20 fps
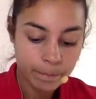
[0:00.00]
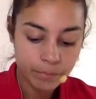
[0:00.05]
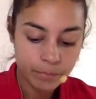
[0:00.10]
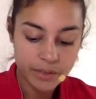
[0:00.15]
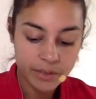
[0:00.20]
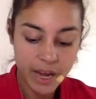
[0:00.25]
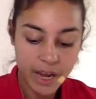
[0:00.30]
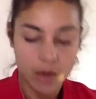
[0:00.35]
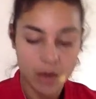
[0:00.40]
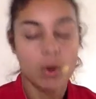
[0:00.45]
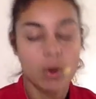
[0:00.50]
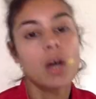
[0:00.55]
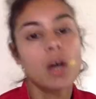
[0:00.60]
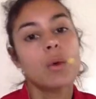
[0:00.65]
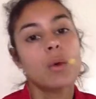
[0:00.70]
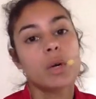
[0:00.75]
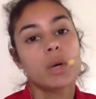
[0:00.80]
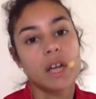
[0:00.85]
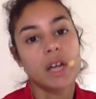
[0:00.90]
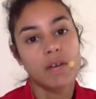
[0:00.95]
Now,
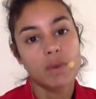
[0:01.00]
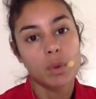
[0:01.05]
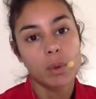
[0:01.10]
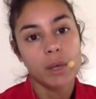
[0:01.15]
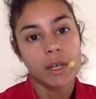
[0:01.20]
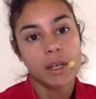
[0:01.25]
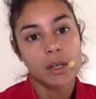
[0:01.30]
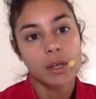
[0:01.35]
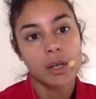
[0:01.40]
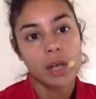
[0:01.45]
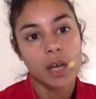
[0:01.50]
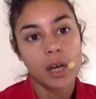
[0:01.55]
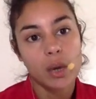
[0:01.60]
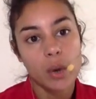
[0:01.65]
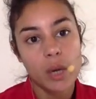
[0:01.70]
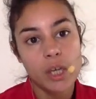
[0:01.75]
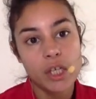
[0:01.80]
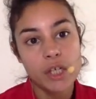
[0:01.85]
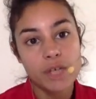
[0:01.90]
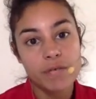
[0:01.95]
we're going to have a quick look at
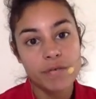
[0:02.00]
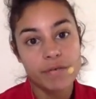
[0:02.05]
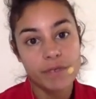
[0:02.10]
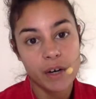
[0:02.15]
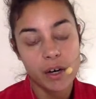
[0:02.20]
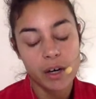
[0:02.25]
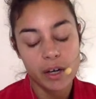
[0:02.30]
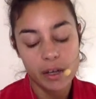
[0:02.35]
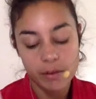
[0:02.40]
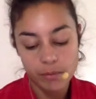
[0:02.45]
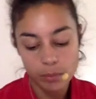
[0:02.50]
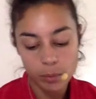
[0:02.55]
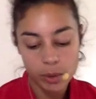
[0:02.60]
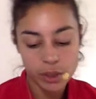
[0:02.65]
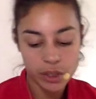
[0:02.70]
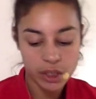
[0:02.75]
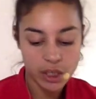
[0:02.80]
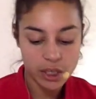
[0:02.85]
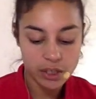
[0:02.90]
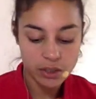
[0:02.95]
question 5,
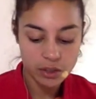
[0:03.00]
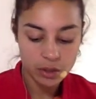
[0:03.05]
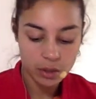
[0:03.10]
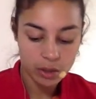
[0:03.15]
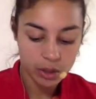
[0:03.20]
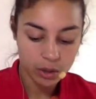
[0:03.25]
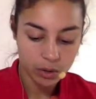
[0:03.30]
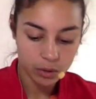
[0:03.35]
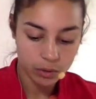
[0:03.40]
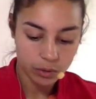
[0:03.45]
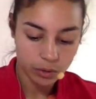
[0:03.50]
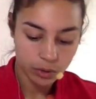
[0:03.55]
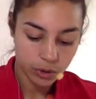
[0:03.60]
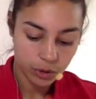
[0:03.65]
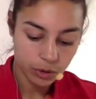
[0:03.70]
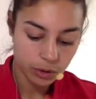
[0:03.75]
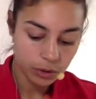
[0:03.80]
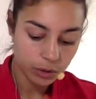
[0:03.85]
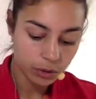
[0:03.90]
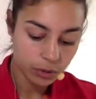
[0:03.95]
which is going on
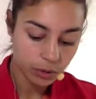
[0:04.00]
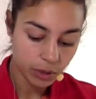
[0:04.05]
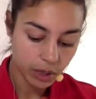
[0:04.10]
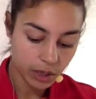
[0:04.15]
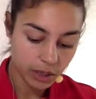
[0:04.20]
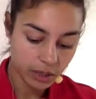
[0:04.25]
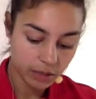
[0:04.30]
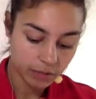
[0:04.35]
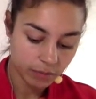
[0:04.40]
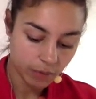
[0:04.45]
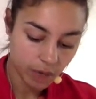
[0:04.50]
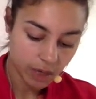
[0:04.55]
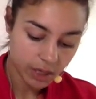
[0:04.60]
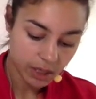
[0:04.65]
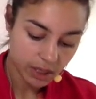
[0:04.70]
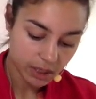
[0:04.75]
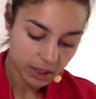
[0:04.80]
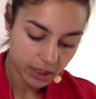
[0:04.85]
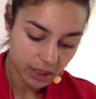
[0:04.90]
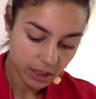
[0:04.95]
to the creative
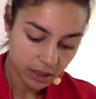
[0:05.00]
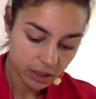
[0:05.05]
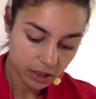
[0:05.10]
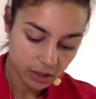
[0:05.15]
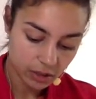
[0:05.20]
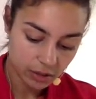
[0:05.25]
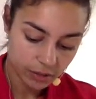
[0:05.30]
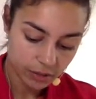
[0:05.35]
writing section.